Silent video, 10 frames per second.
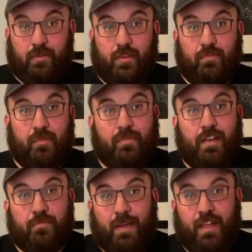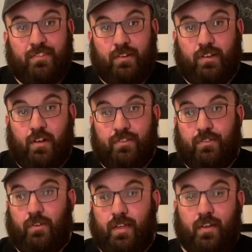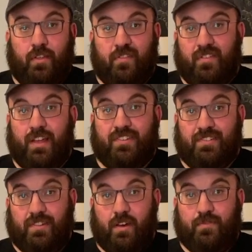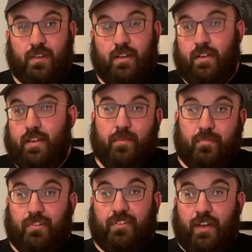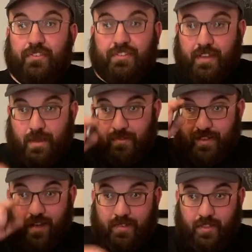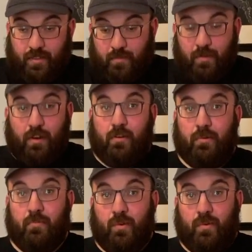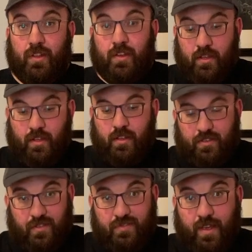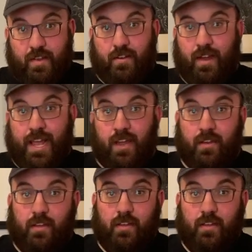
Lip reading: We can put base pads on guns and all that other fancy stuff, but it's not the same as having the polymer molded to fit your hand.